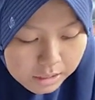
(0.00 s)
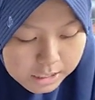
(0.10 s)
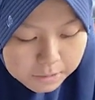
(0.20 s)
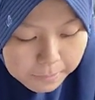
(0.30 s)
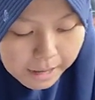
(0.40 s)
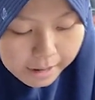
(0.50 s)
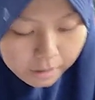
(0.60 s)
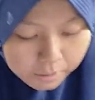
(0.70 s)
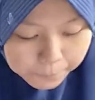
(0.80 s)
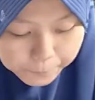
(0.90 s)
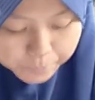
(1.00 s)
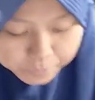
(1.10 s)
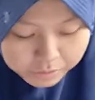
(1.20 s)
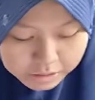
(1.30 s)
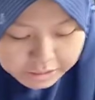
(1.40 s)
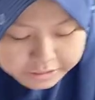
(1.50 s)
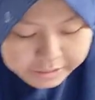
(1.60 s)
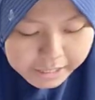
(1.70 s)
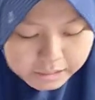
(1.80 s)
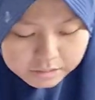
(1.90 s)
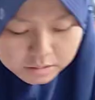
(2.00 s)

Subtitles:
his plan. He said,